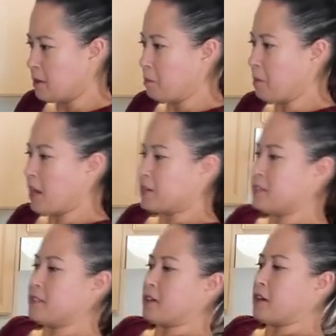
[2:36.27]

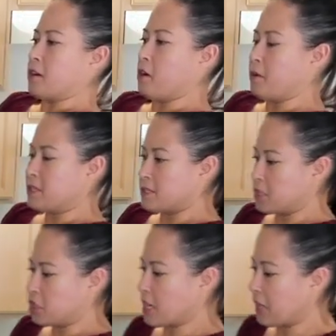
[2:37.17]
Boxes are always
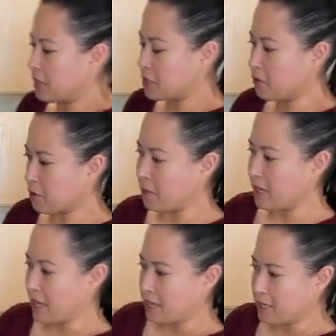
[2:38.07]
challenging for me to
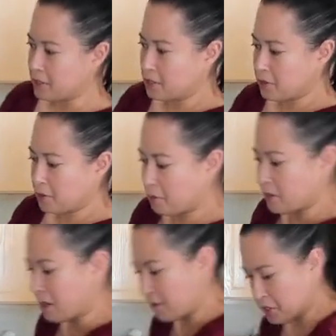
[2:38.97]
get into, but I
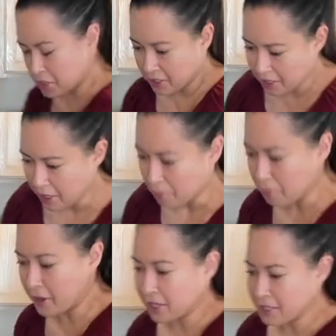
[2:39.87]
eventually
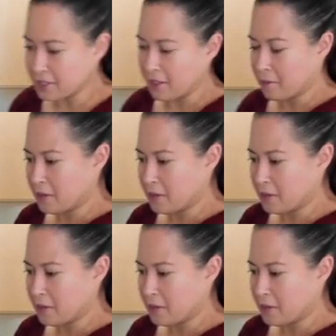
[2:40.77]
break into them.